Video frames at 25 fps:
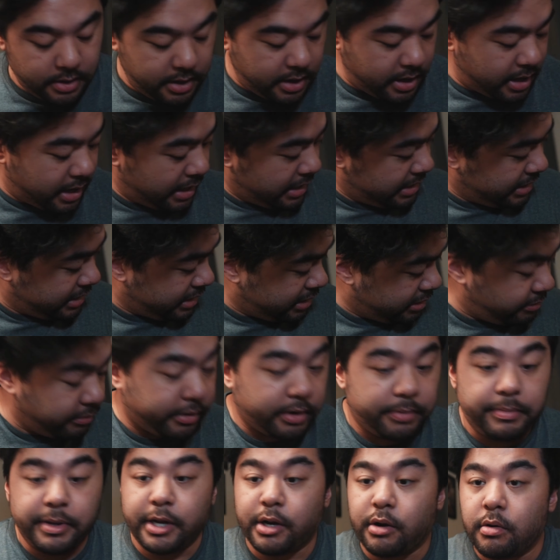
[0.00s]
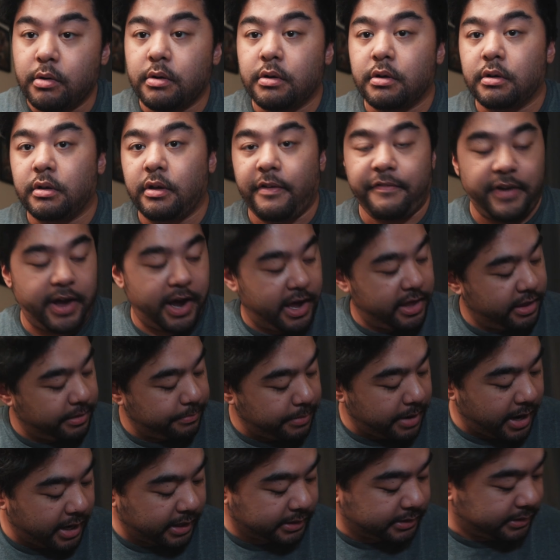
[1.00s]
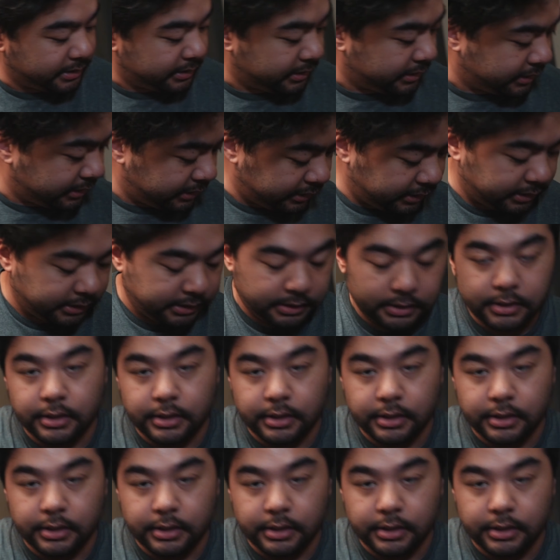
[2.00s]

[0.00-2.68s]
And it would be cool if I had the box.